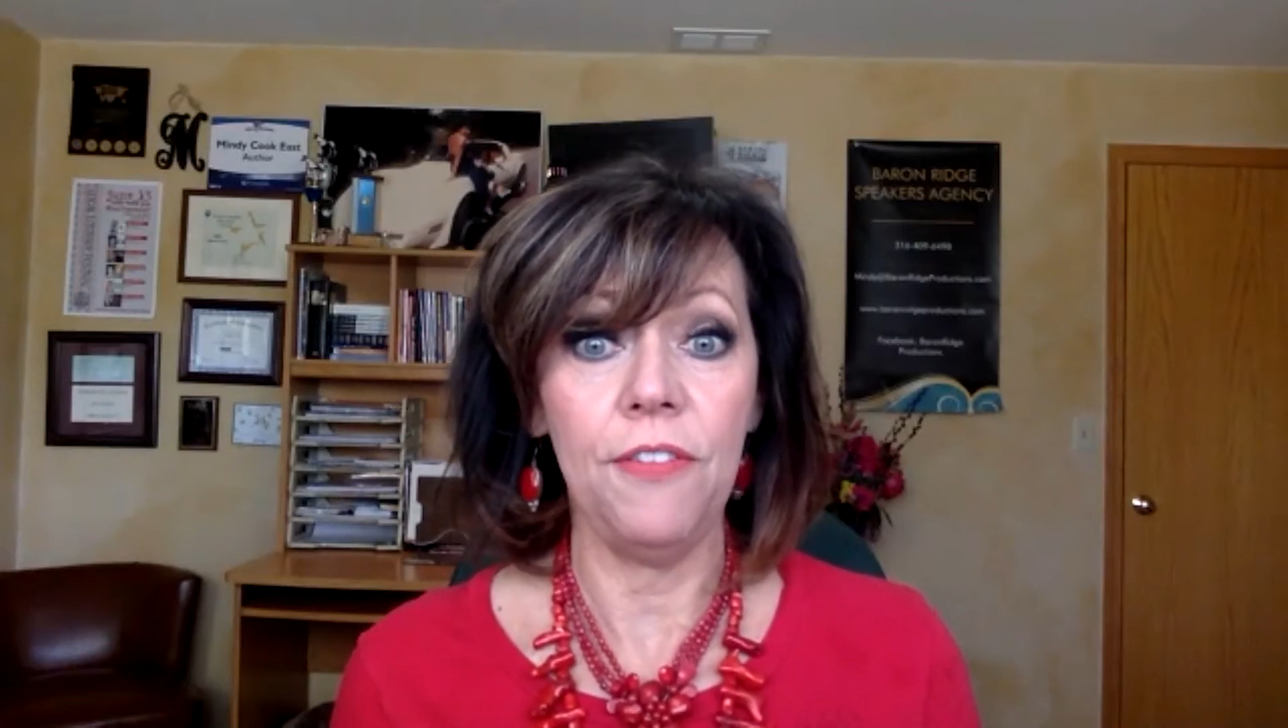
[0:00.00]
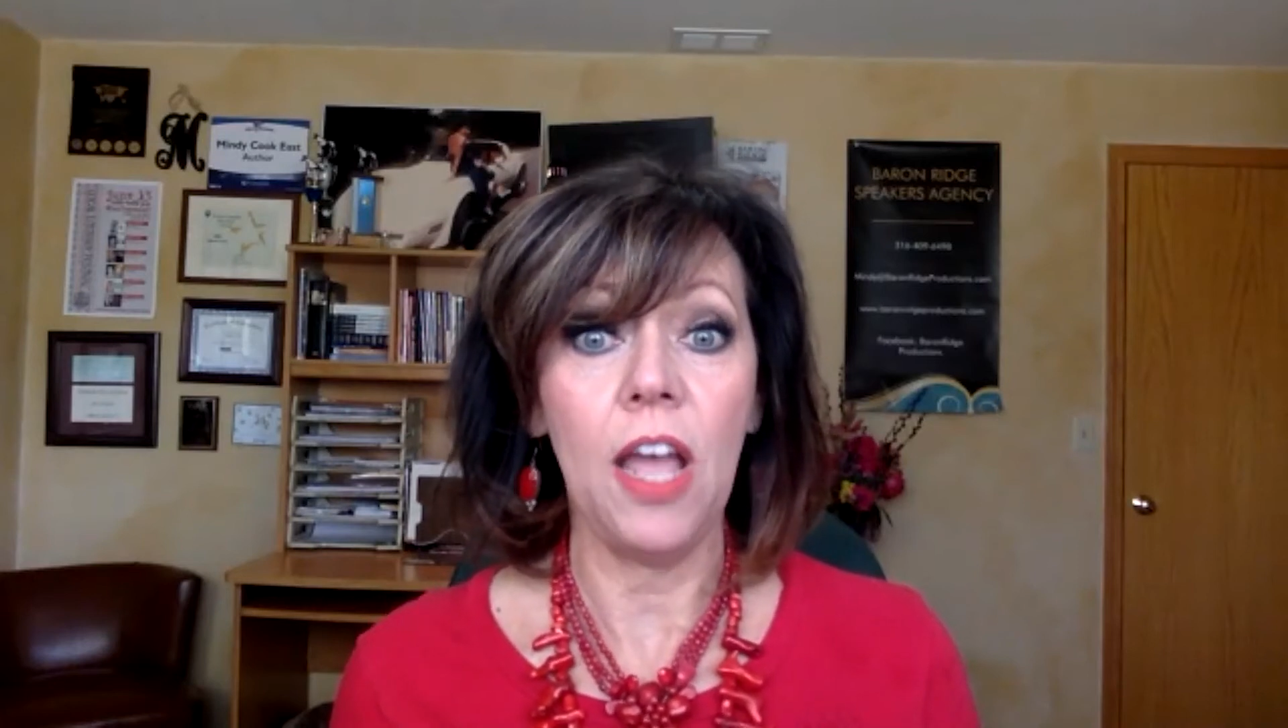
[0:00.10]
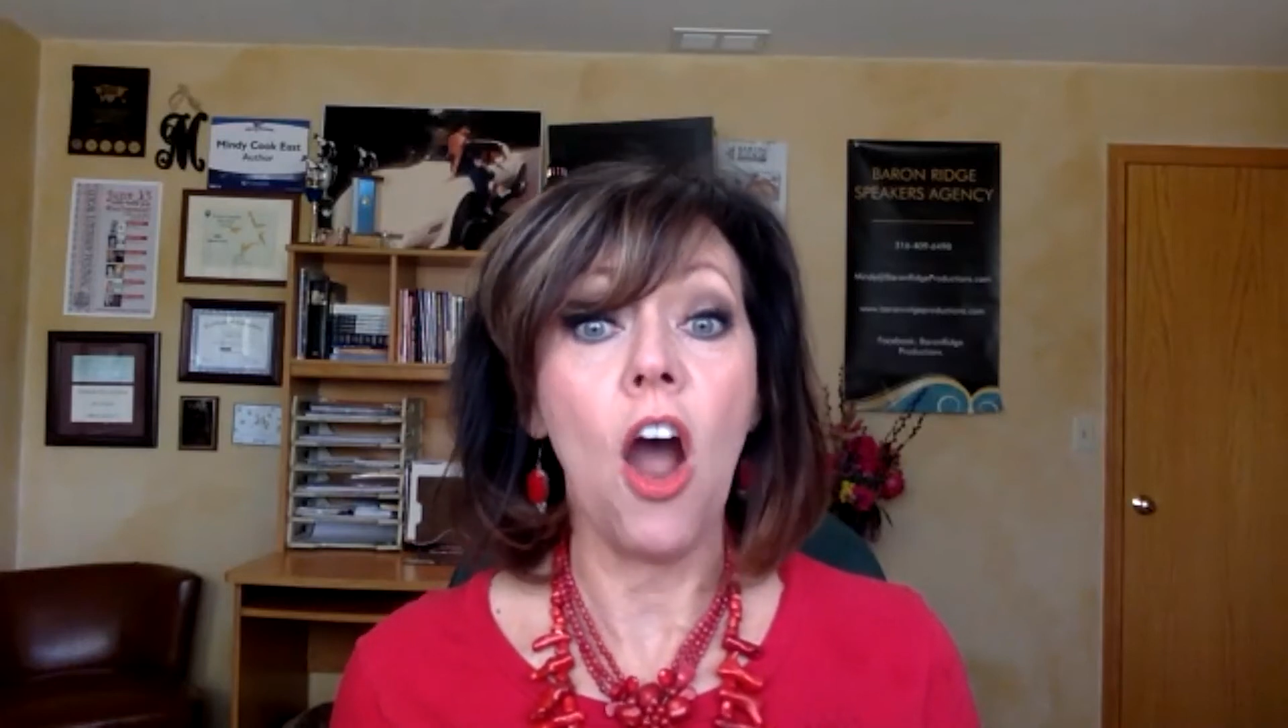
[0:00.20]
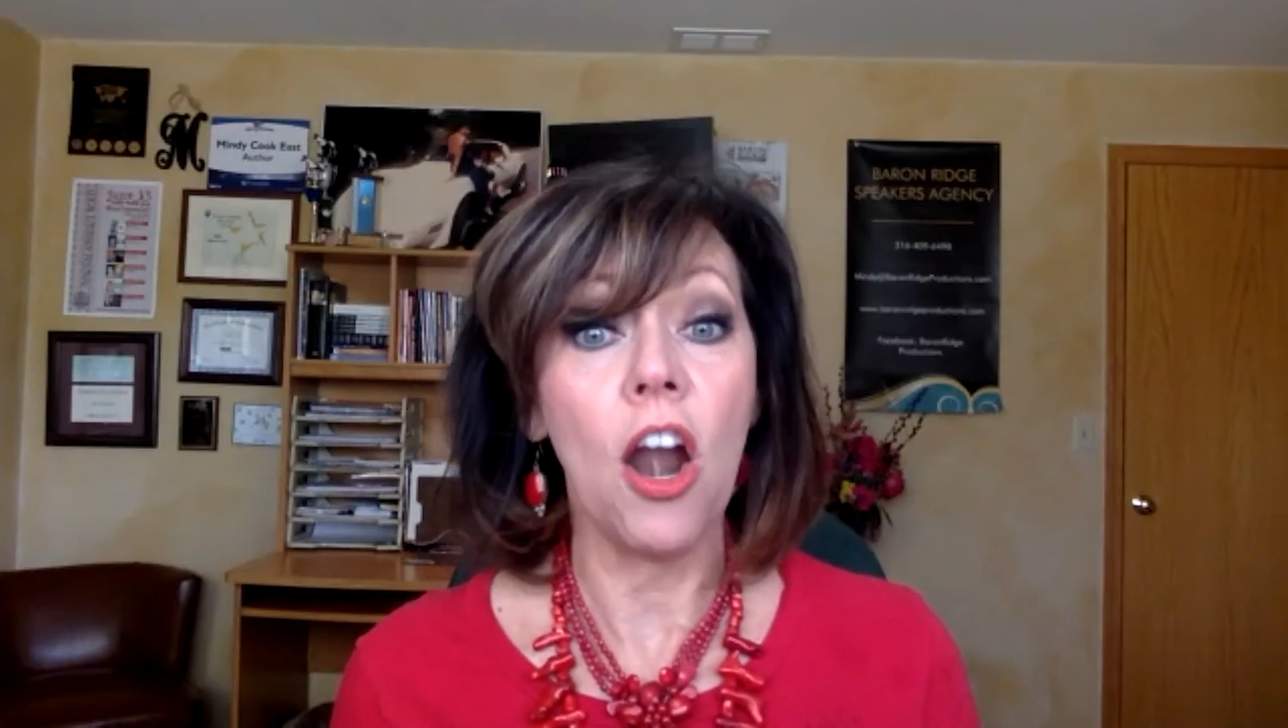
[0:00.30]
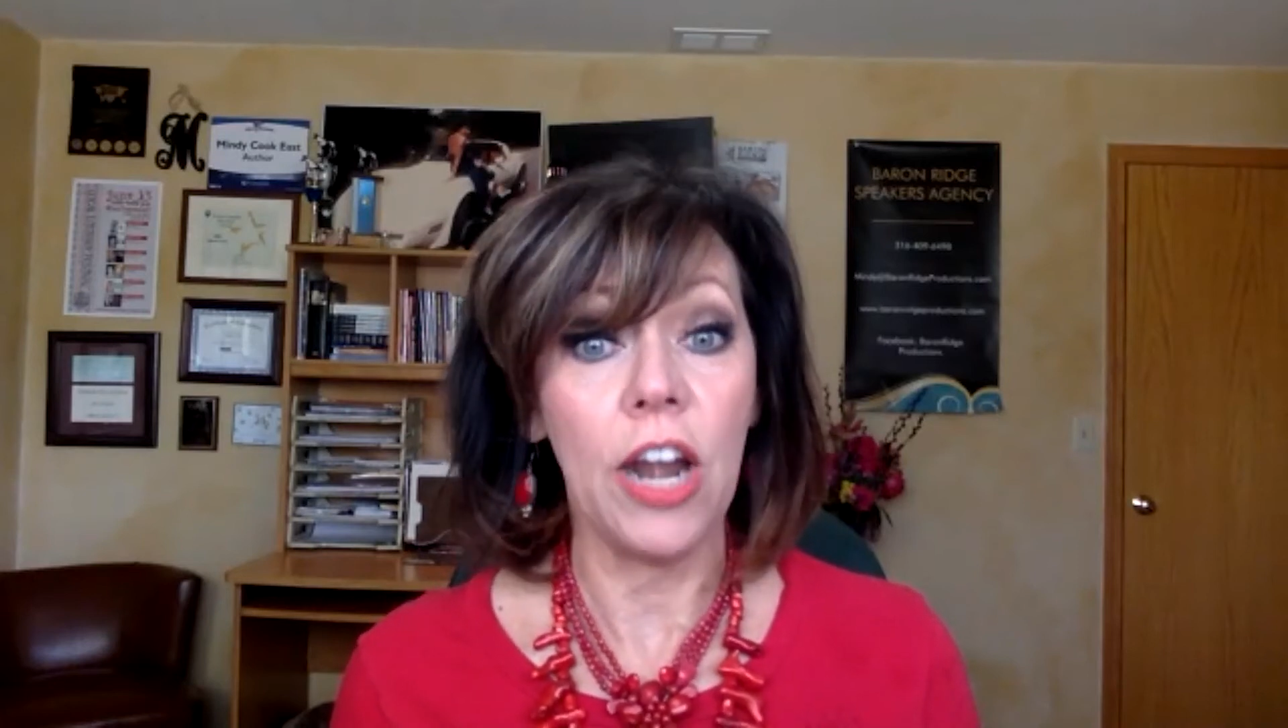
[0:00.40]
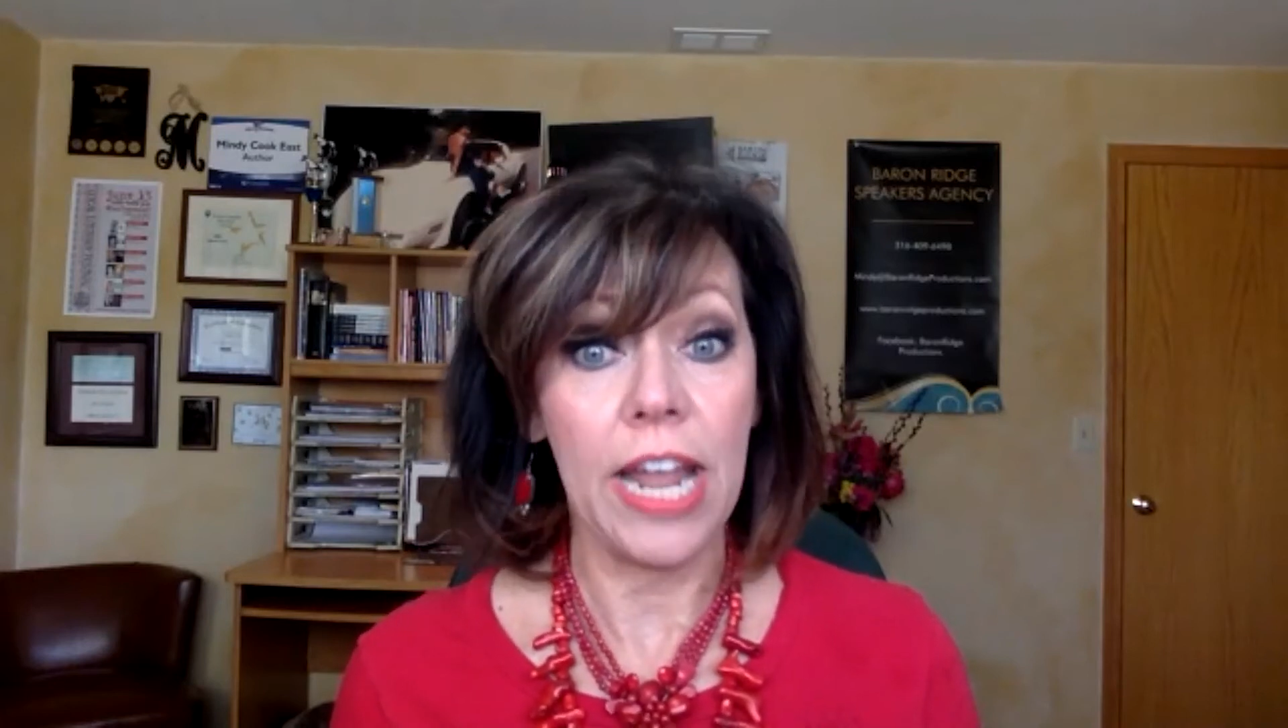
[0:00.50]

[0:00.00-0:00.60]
are